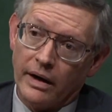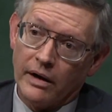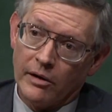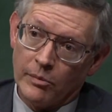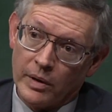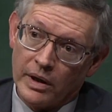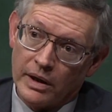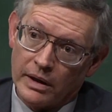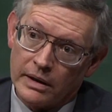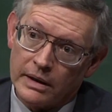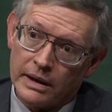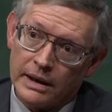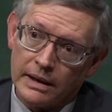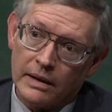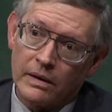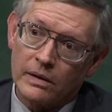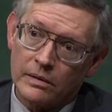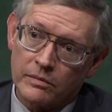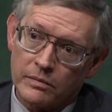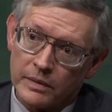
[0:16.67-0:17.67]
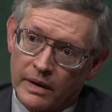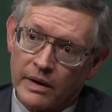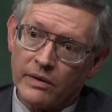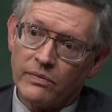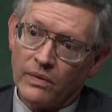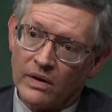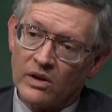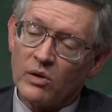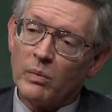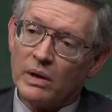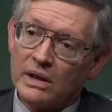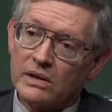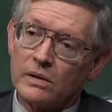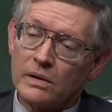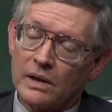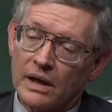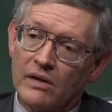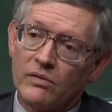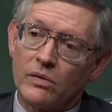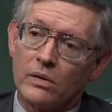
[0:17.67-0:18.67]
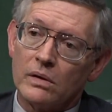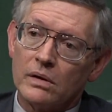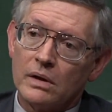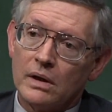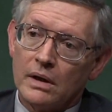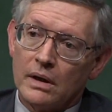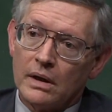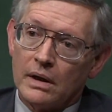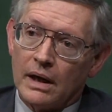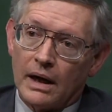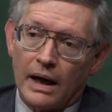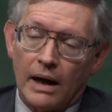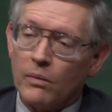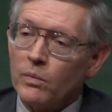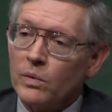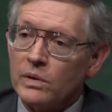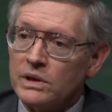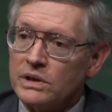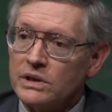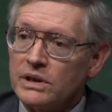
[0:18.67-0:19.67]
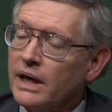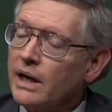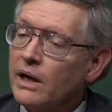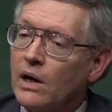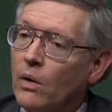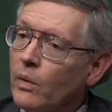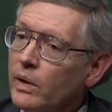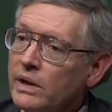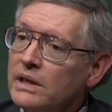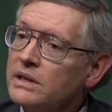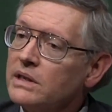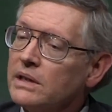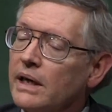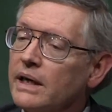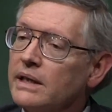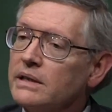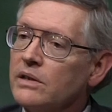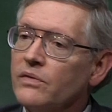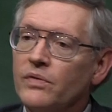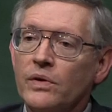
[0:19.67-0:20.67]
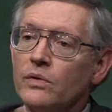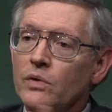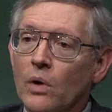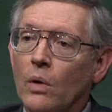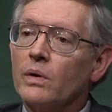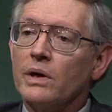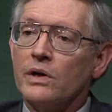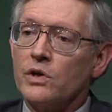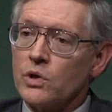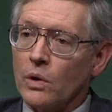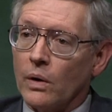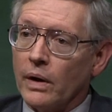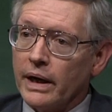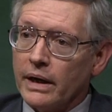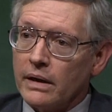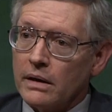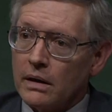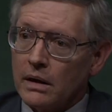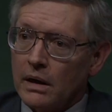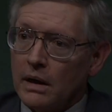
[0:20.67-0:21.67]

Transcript: I mean, on a very fundamental level, I wouldn't say go into science if you don't enjoy it.